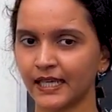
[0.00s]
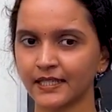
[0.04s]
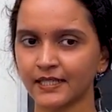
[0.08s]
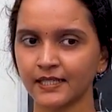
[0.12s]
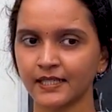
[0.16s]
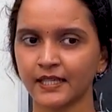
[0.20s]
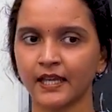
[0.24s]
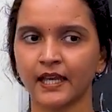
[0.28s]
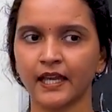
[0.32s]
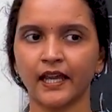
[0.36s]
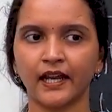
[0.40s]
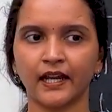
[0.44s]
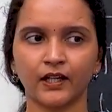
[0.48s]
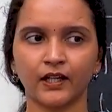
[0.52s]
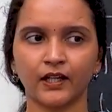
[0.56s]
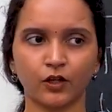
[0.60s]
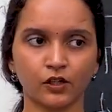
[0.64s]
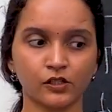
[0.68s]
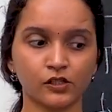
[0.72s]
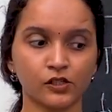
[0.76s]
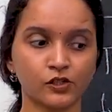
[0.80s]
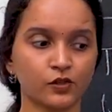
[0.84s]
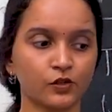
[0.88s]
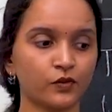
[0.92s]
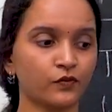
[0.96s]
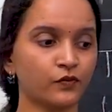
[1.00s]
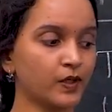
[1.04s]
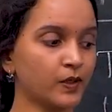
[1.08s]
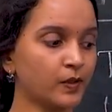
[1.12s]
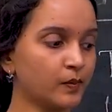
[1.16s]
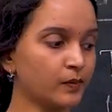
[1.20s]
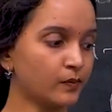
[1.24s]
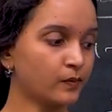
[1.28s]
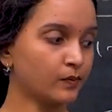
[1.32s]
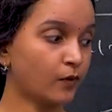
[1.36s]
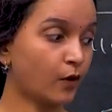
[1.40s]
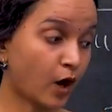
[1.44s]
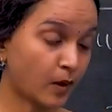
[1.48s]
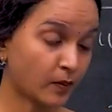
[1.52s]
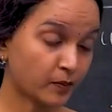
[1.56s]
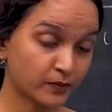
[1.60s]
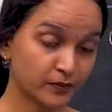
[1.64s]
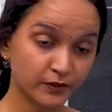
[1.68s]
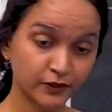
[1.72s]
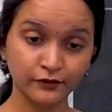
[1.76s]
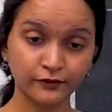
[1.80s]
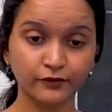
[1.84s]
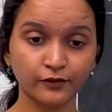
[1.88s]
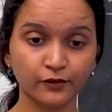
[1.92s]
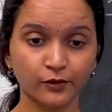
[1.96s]
Yes, and also we mop
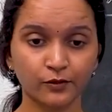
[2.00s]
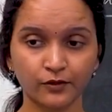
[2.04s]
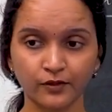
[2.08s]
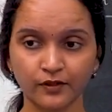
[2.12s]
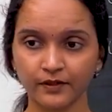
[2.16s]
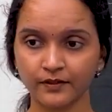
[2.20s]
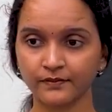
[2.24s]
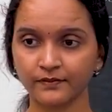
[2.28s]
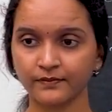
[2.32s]
the floor,